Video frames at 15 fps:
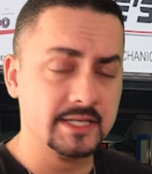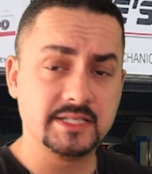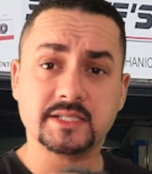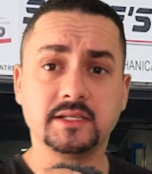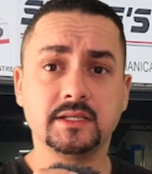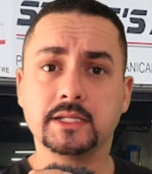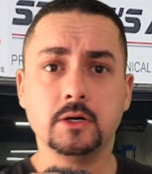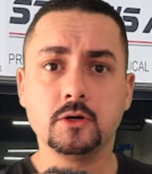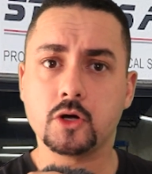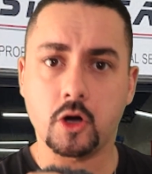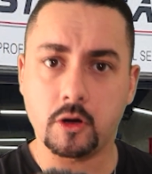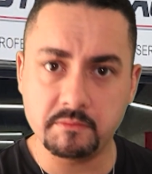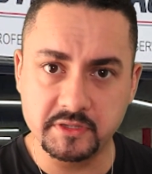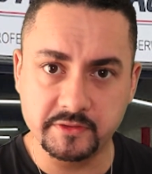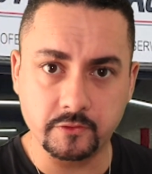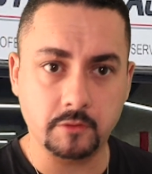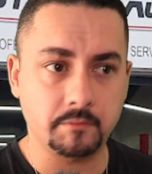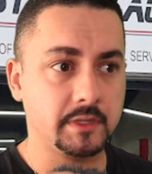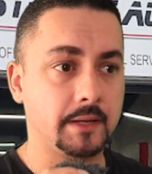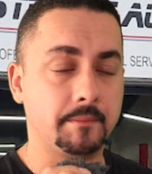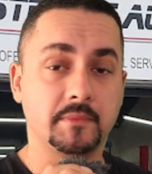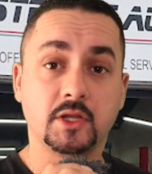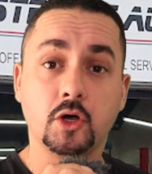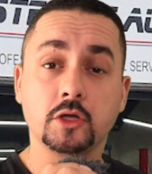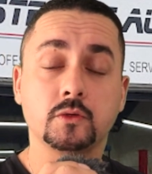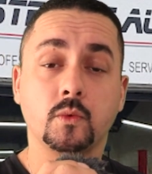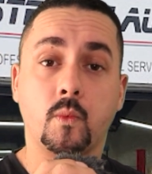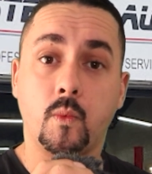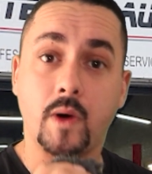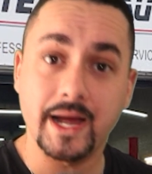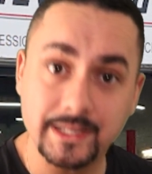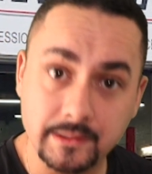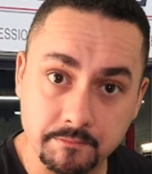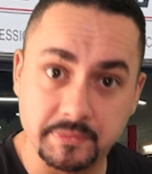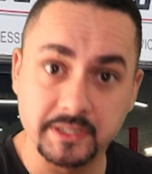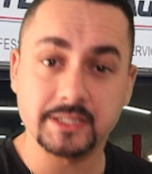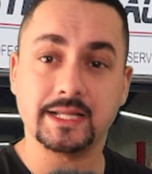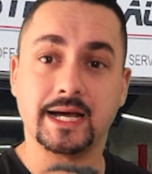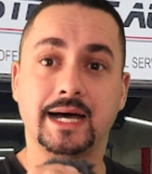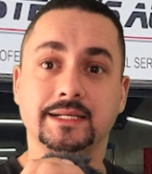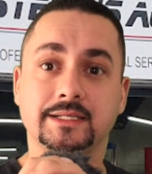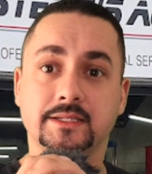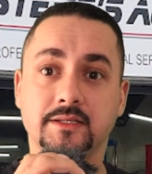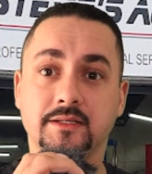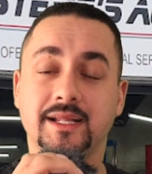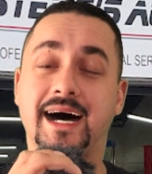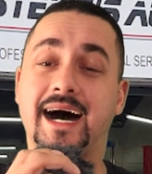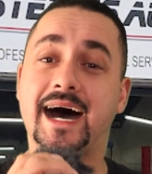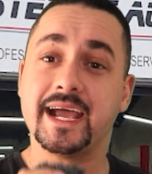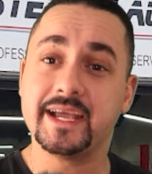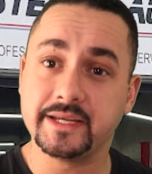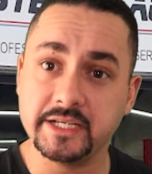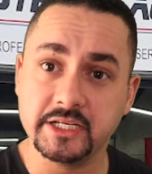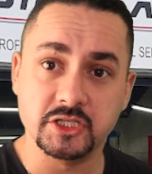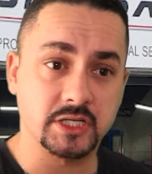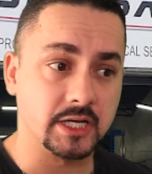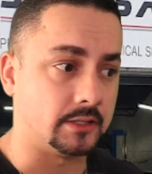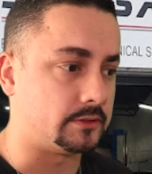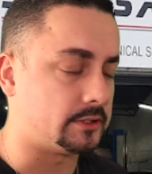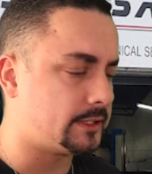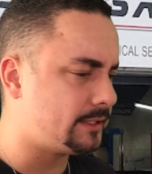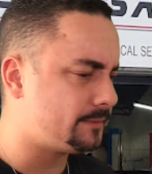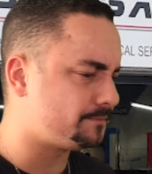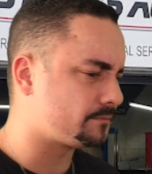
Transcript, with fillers: still no comms from them not one bit until I reached out right